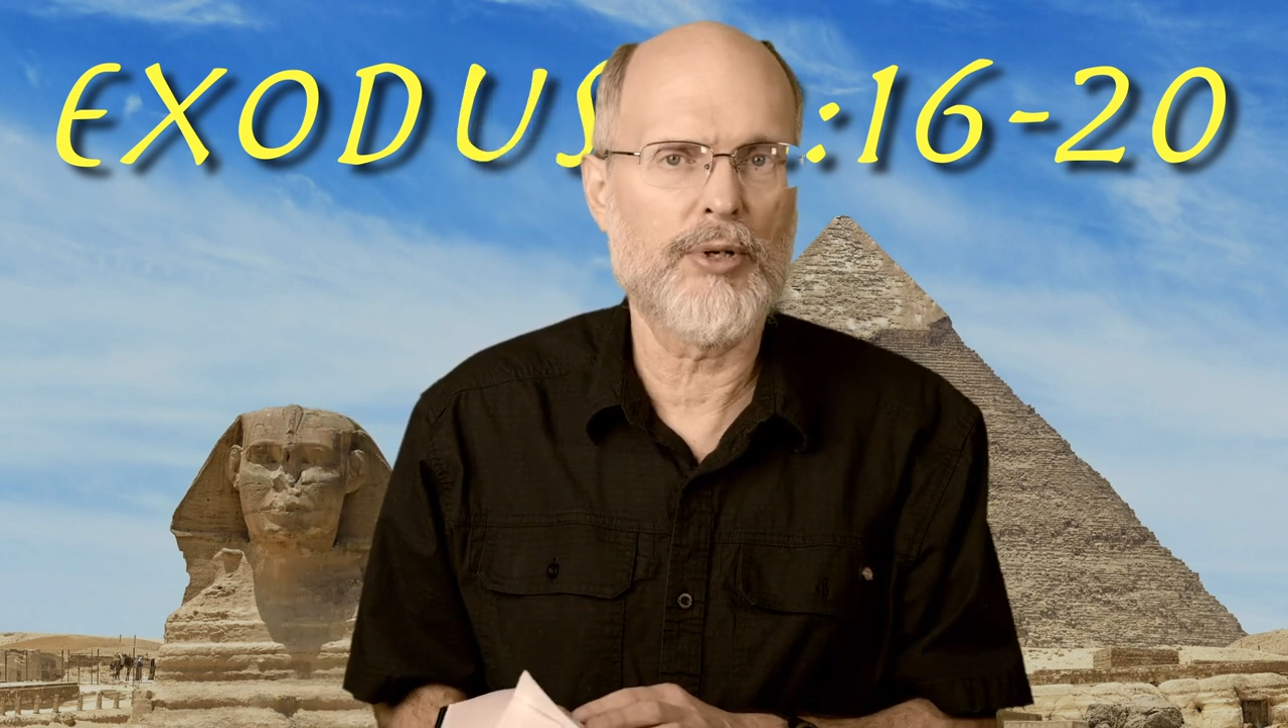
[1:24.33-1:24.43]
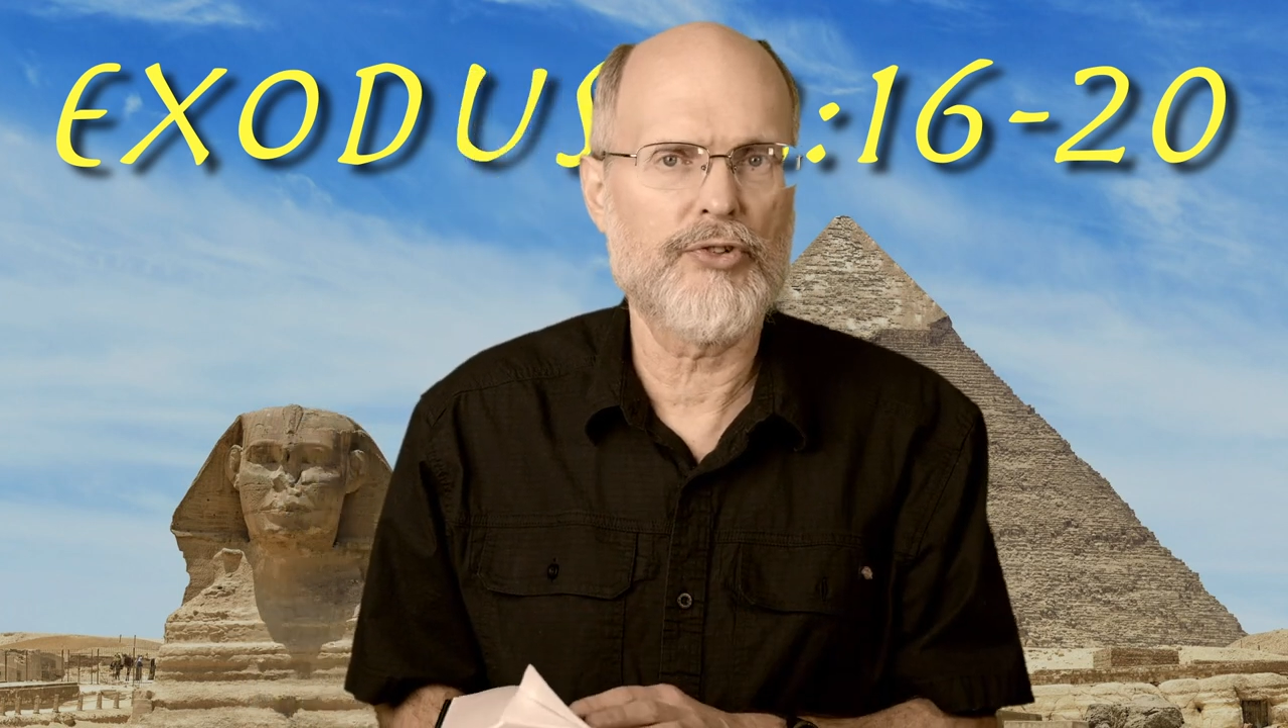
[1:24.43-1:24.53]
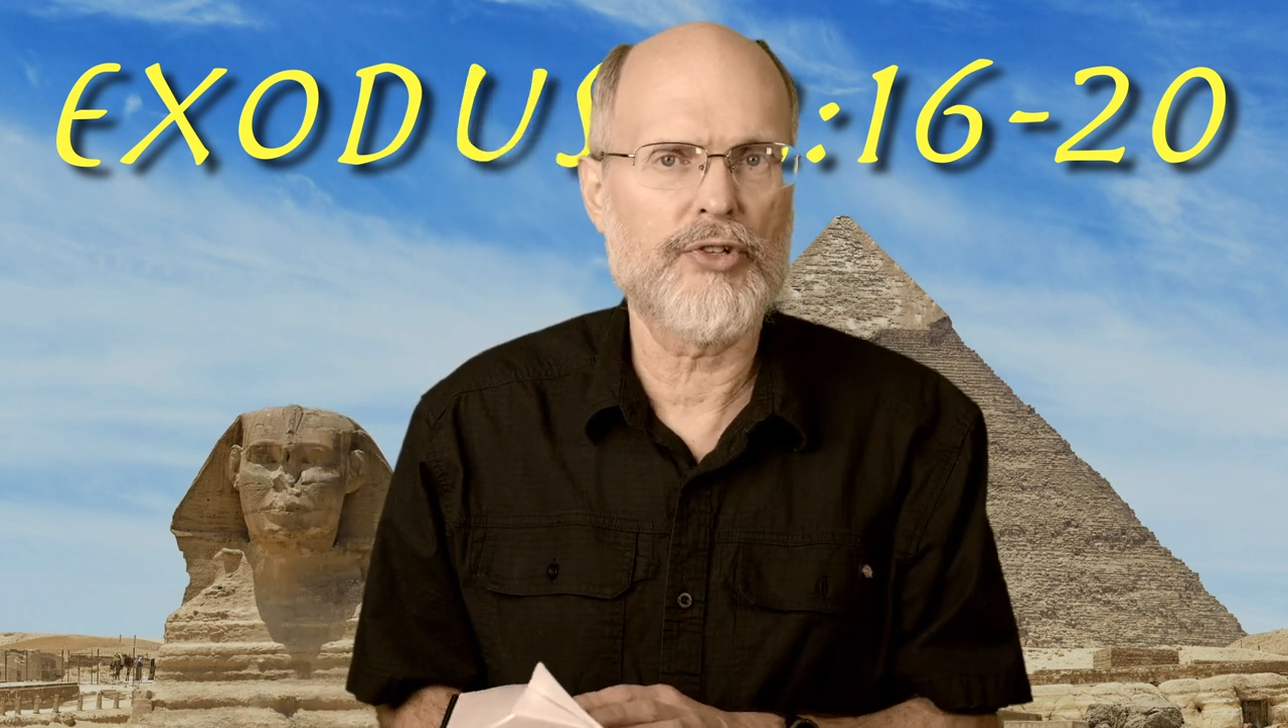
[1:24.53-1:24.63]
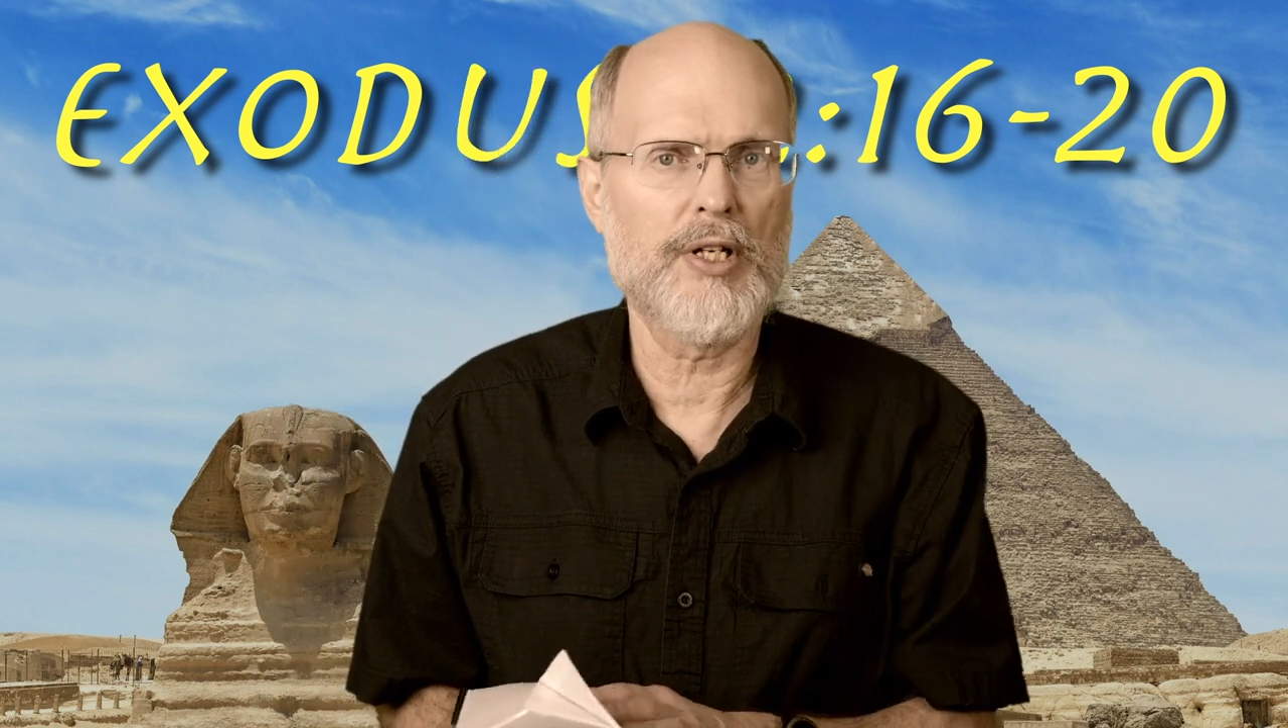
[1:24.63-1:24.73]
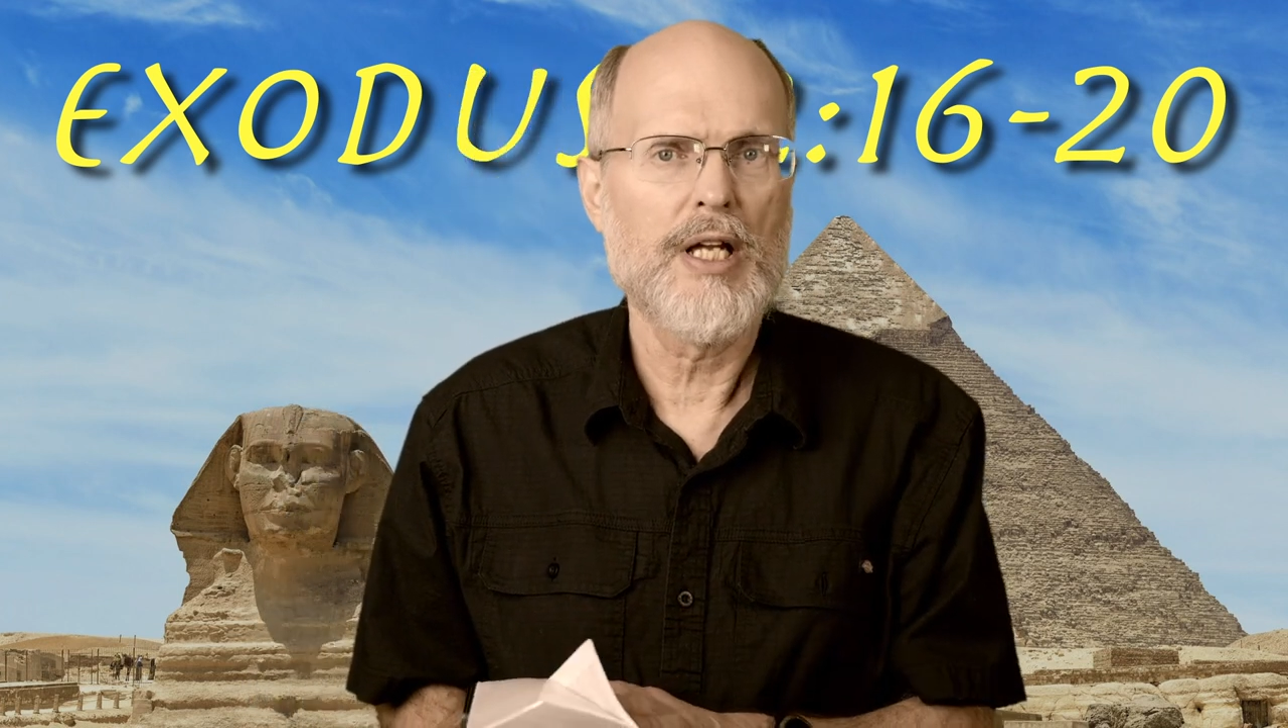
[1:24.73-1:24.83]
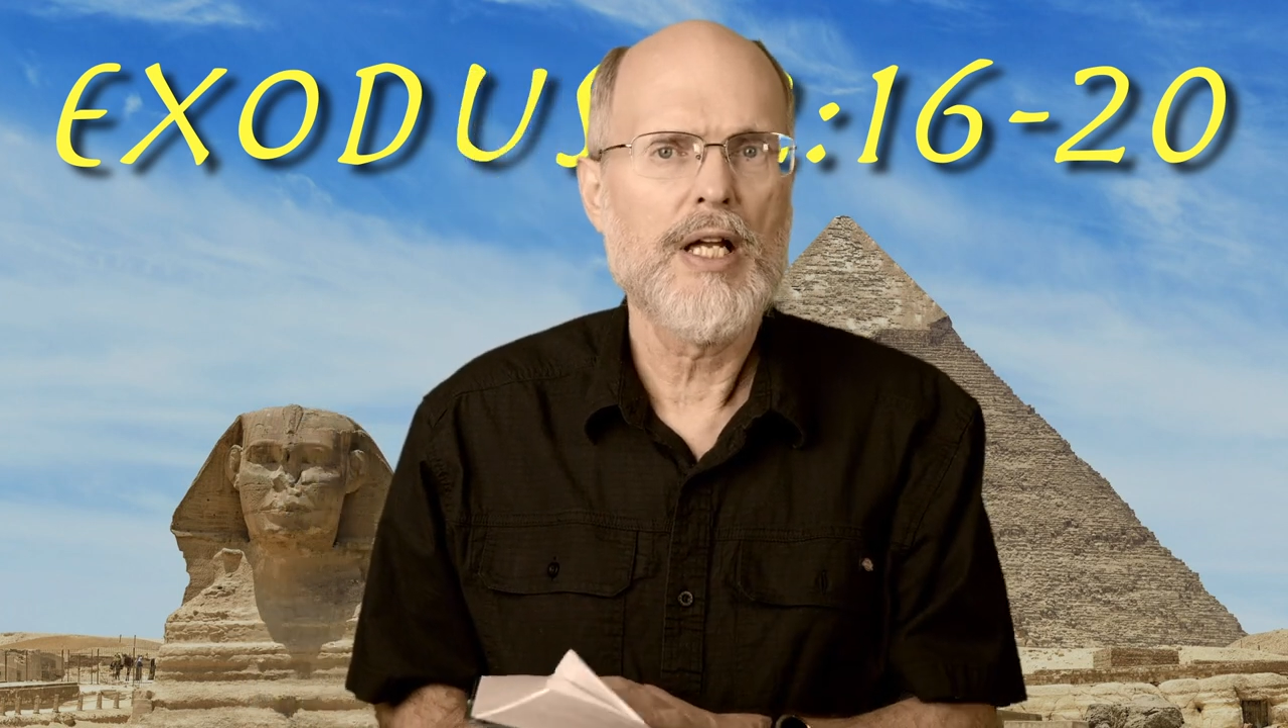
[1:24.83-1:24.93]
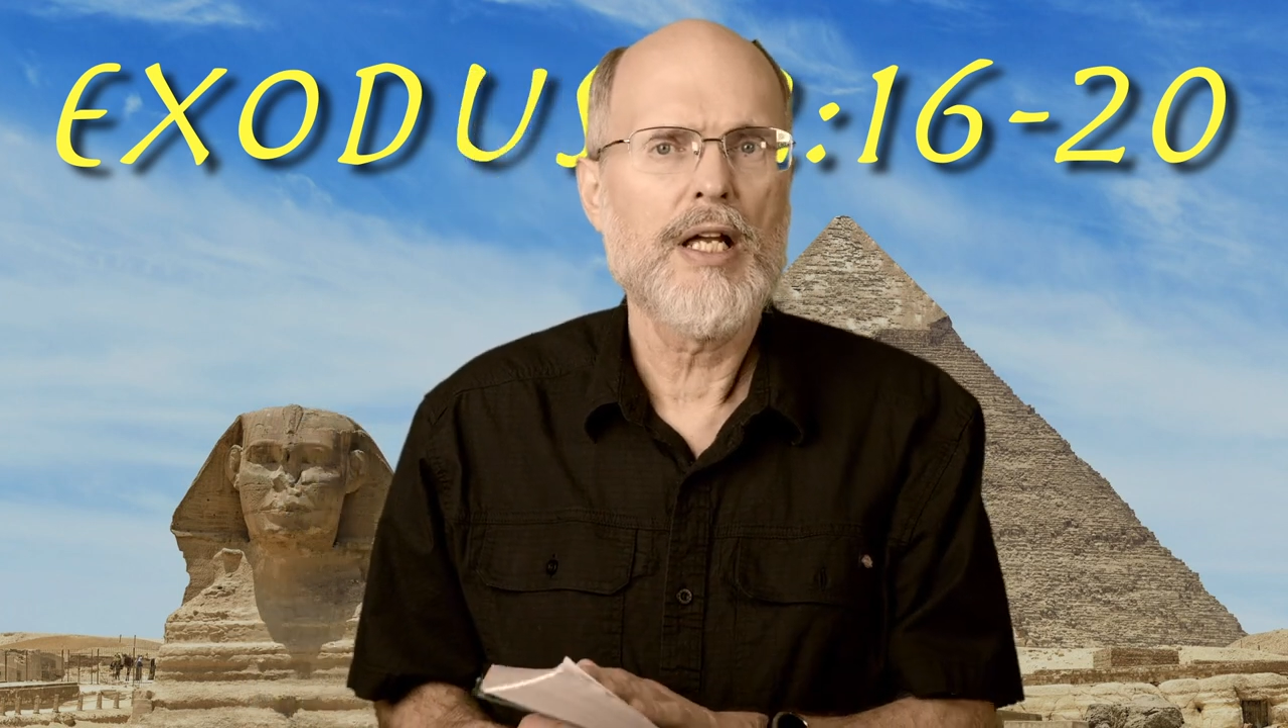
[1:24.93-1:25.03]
person,